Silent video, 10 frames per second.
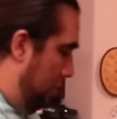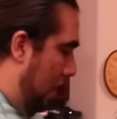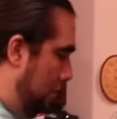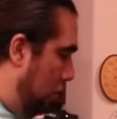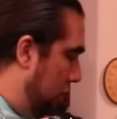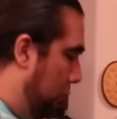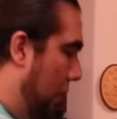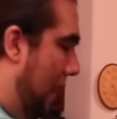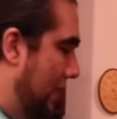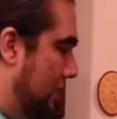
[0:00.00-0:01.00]
my most
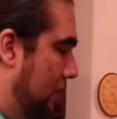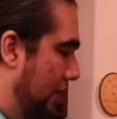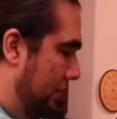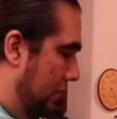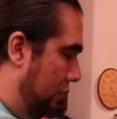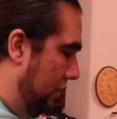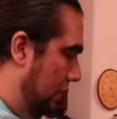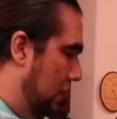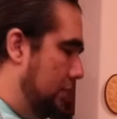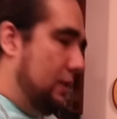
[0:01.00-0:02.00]
prized, coveted when
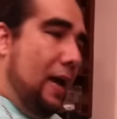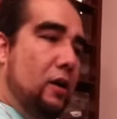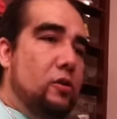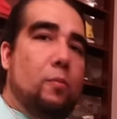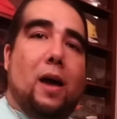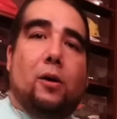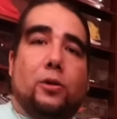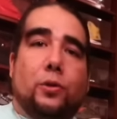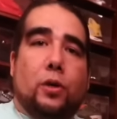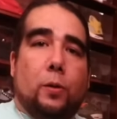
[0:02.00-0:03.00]
it comes to actual Michael
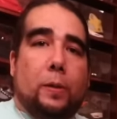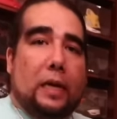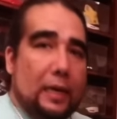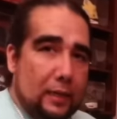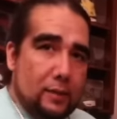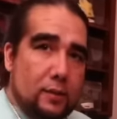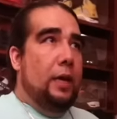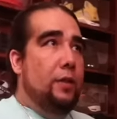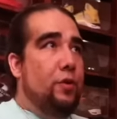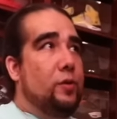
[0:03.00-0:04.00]
Jordan P Es.
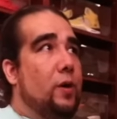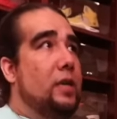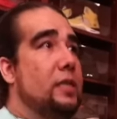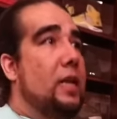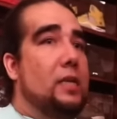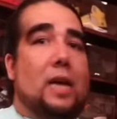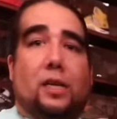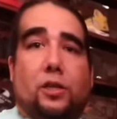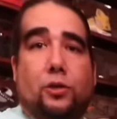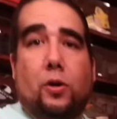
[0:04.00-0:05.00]
And the reason why I say that is I
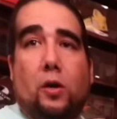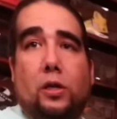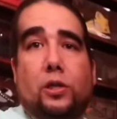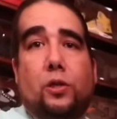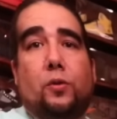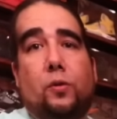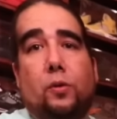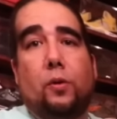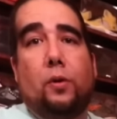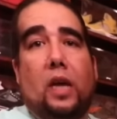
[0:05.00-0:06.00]
used to draw this shoe
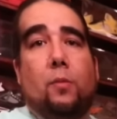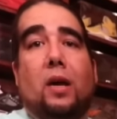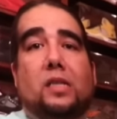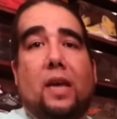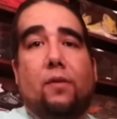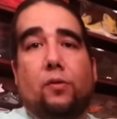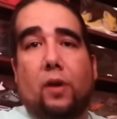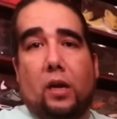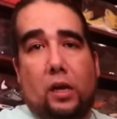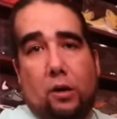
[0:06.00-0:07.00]
in my seventh
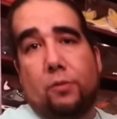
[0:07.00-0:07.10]
grade year.